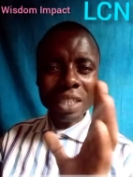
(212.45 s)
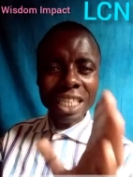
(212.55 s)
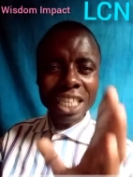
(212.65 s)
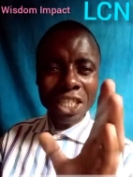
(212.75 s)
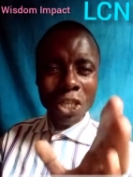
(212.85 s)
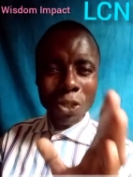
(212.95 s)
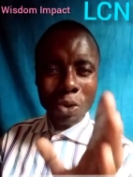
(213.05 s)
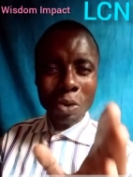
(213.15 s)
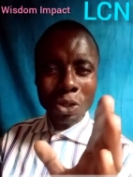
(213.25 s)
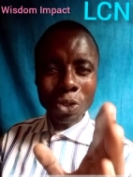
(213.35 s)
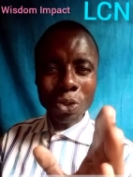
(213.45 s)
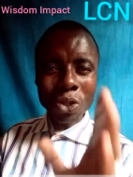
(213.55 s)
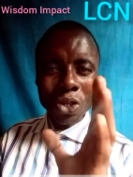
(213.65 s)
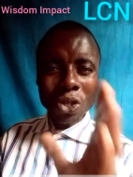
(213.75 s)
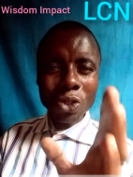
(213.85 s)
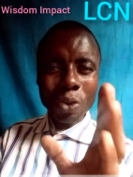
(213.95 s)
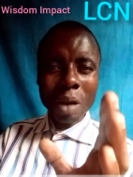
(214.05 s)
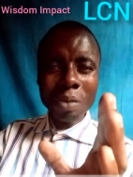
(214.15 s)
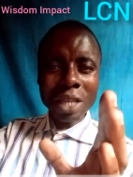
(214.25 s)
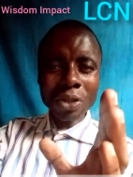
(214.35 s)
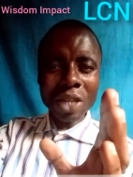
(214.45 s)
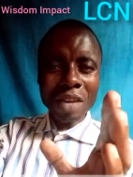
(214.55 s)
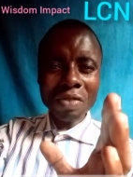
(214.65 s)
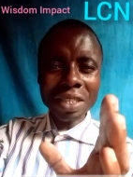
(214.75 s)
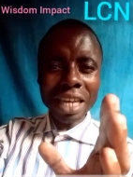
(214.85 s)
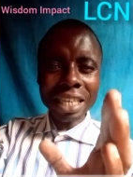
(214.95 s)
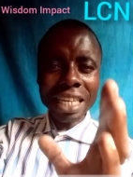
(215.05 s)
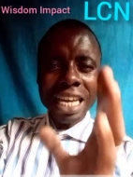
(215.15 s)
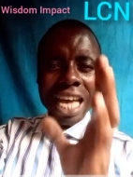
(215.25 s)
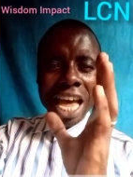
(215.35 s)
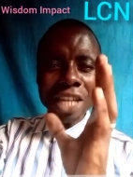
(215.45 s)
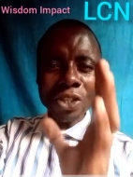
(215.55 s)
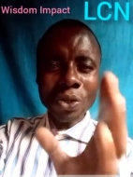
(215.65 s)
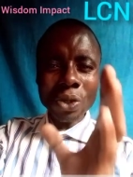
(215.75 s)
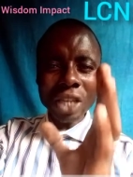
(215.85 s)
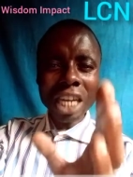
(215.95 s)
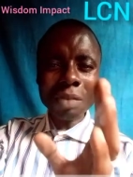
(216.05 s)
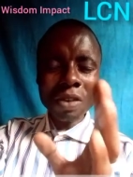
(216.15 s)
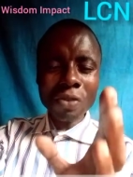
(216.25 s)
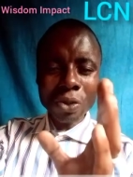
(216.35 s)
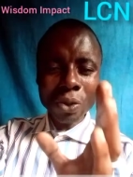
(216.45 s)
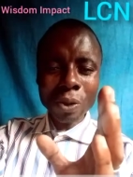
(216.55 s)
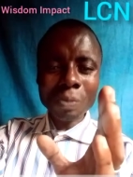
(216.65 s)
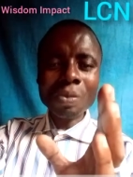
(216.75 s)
It is well with you. You are blessed on every side, and so shall it be for you.